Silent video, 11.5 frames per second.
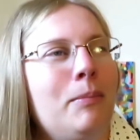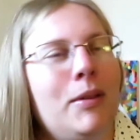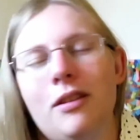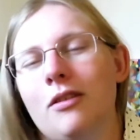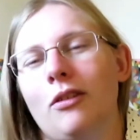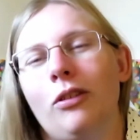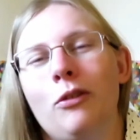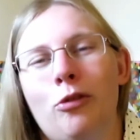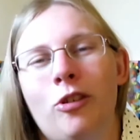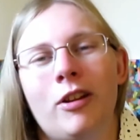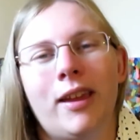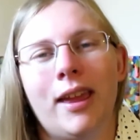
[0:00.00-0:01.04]
But you
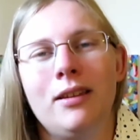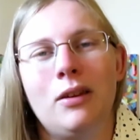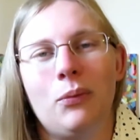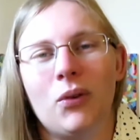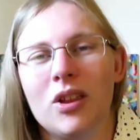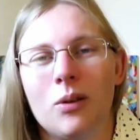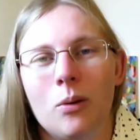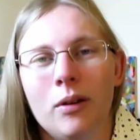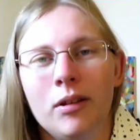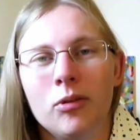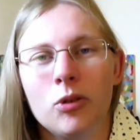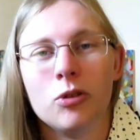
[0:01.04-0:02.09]
use your kid to fight
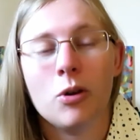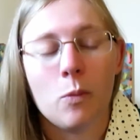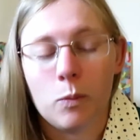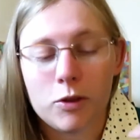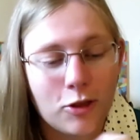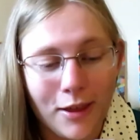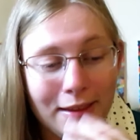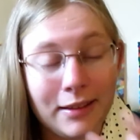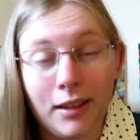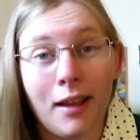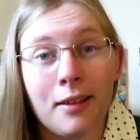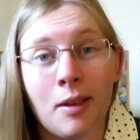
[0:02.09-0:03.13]
yours? Which he
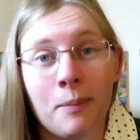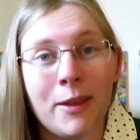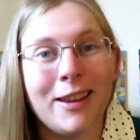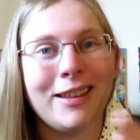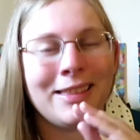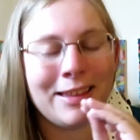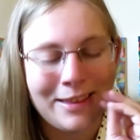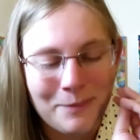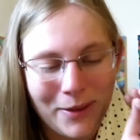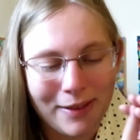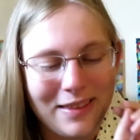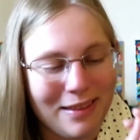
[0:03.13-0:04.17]
does immediately. He
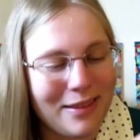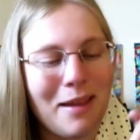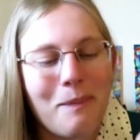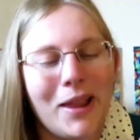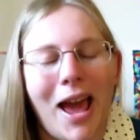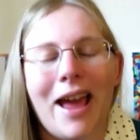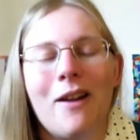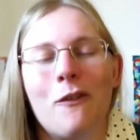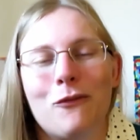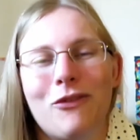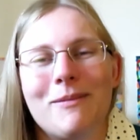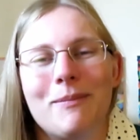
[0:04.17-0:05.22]
makes the statement, I
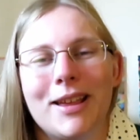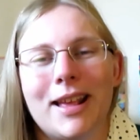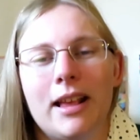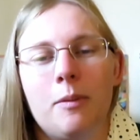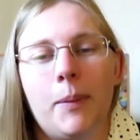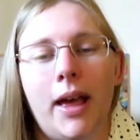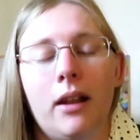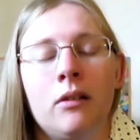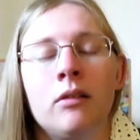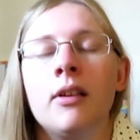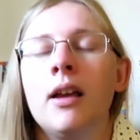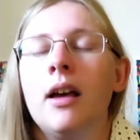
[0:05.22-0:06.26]
don't fight my kids'
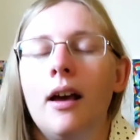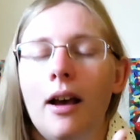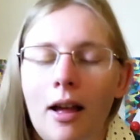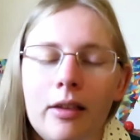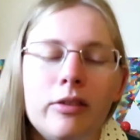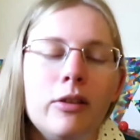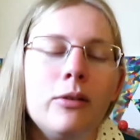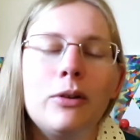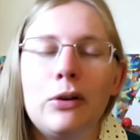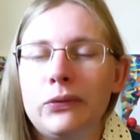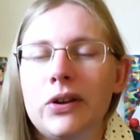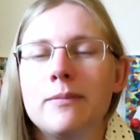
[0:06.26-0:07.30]
battles. Also,
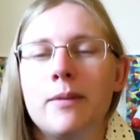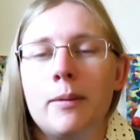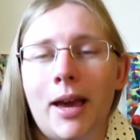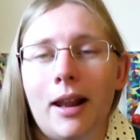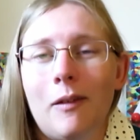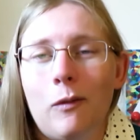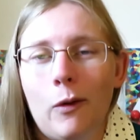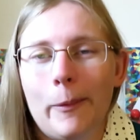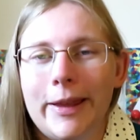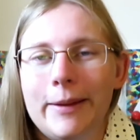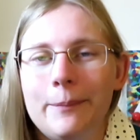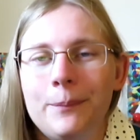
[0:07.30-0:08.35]
go fight my battle for
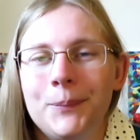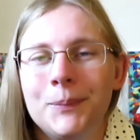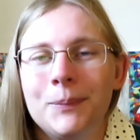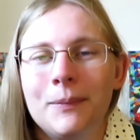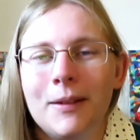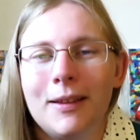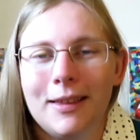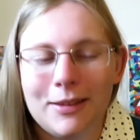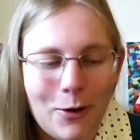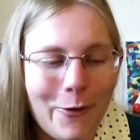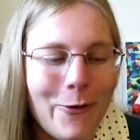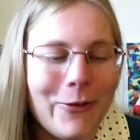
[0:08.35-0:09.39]
me. Like,
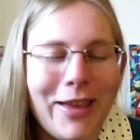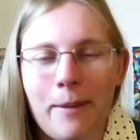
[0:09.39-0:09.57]
go